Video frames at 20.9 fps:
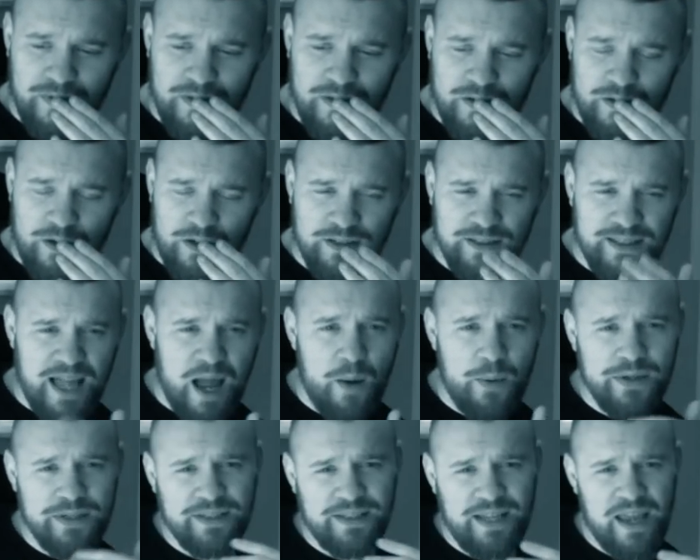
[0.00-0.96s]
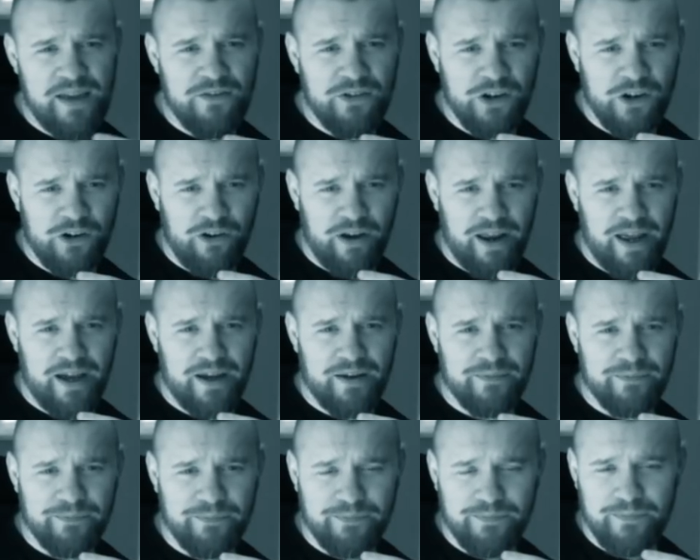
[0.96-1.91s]
I'll start with Steven Greer.
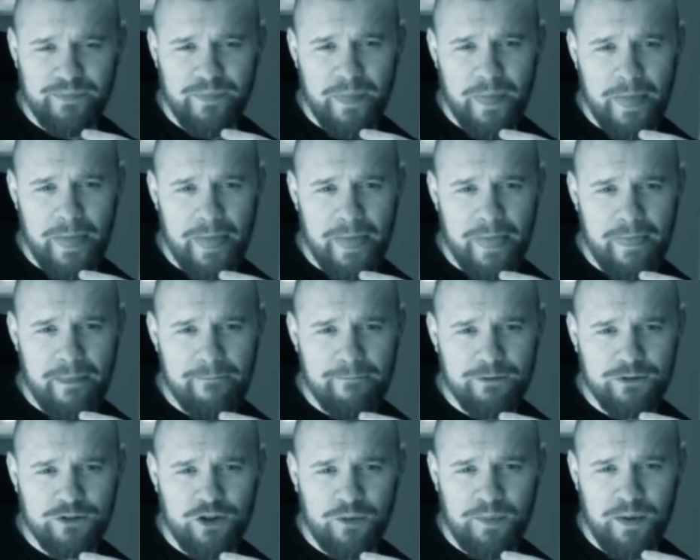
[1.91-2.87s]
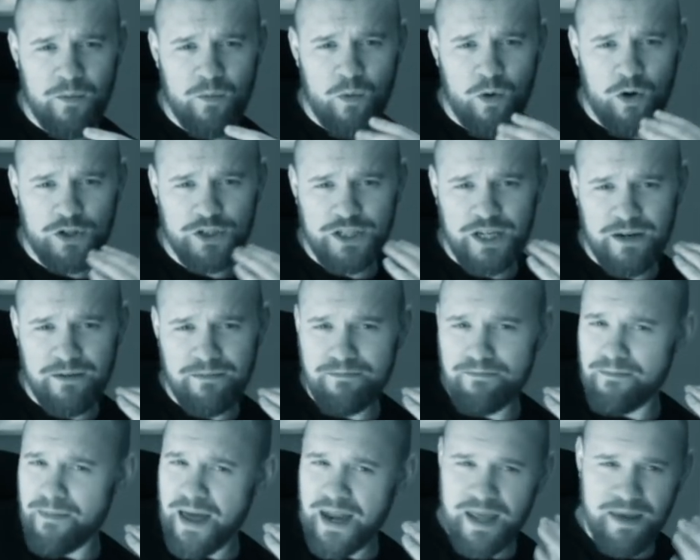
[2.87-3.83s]
So I've been
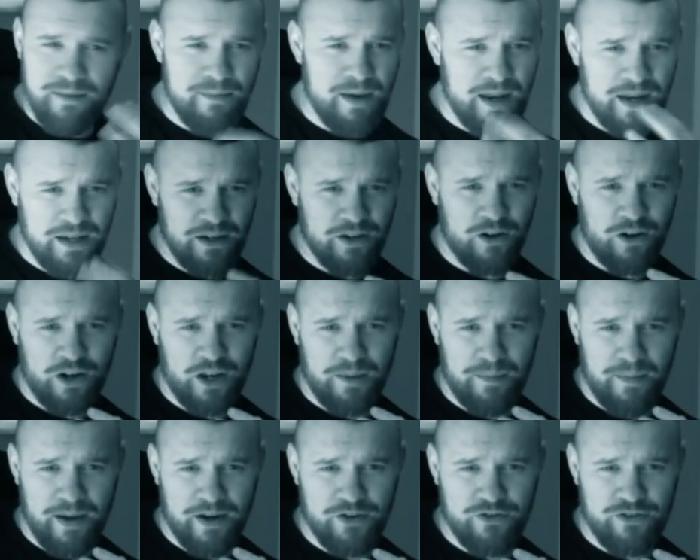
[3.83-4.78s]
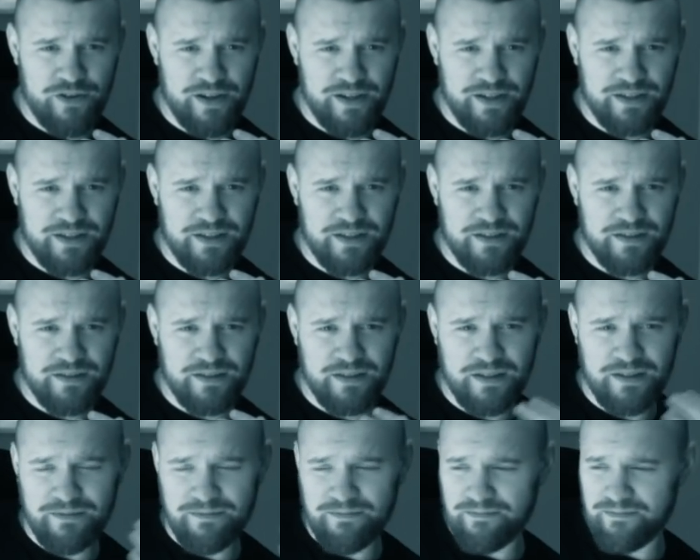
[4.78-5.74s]
watching many, many documentaries,
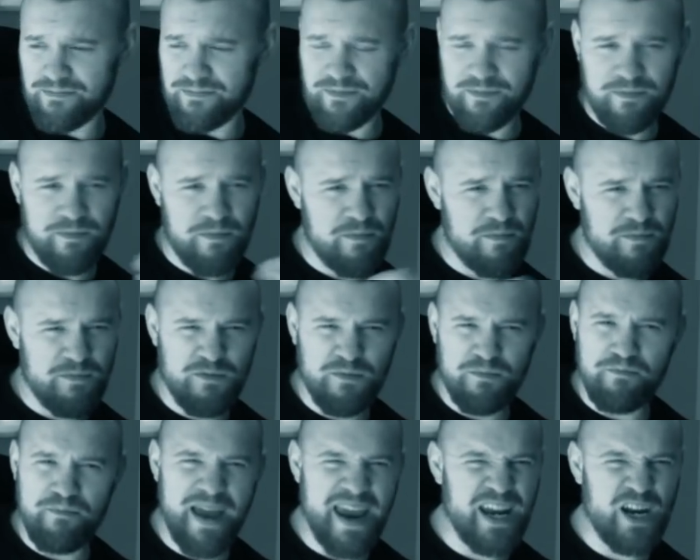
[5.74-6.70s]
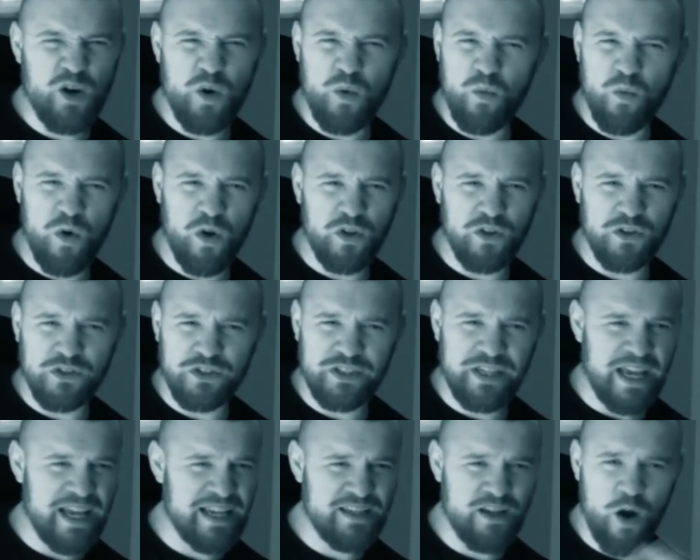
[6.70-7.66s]
made up ones,
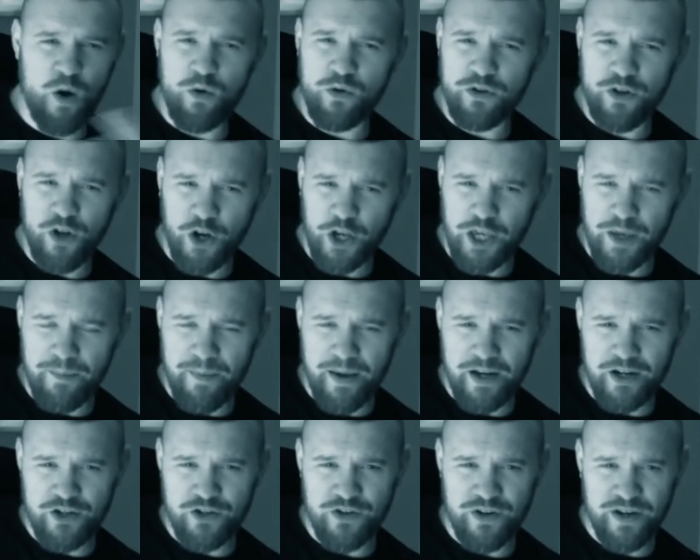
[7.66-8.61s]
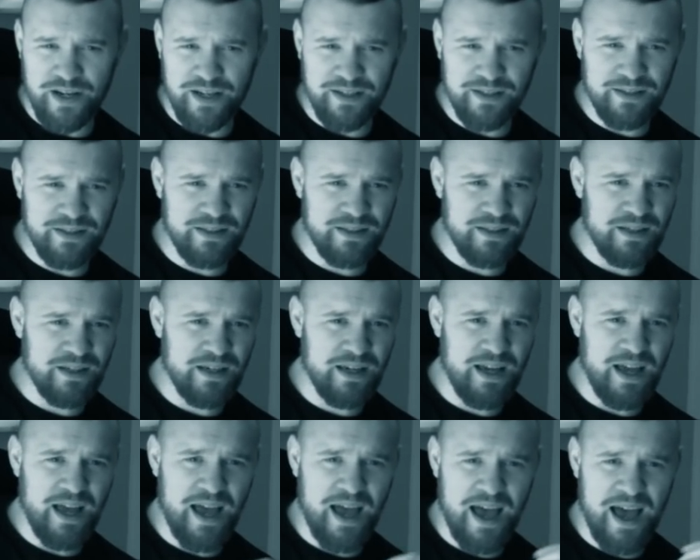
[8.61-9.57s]
his own documentaries.
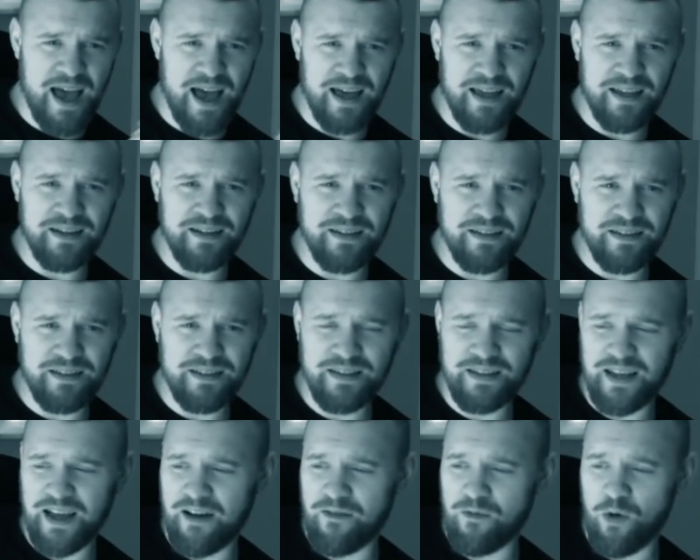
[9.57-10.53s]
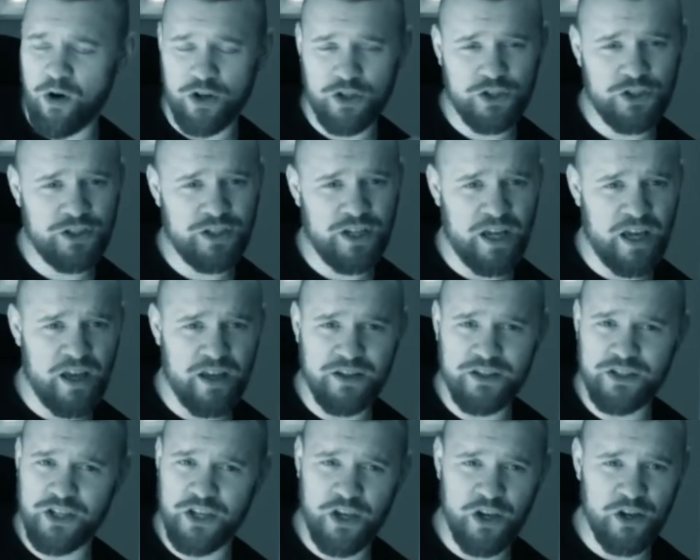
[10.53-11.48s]
And I watched uh,
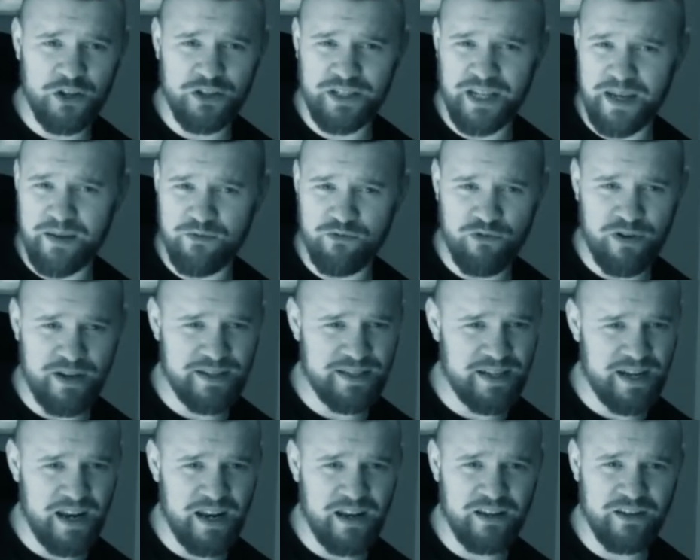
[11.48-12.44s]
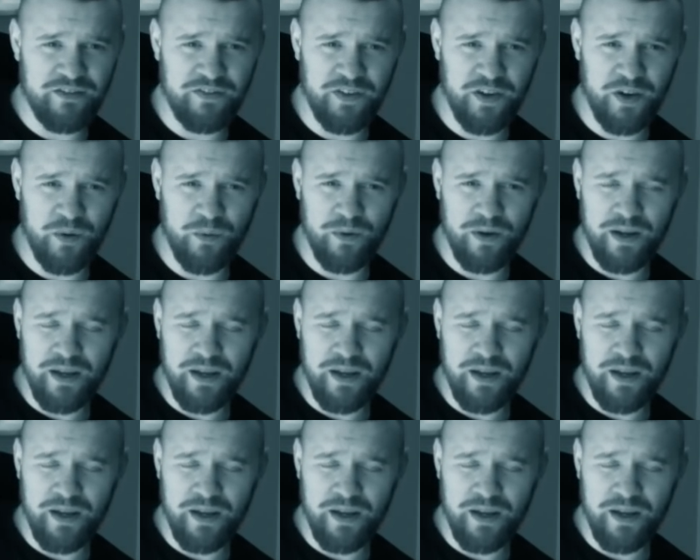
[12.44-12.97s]
Secure Team's recent interview.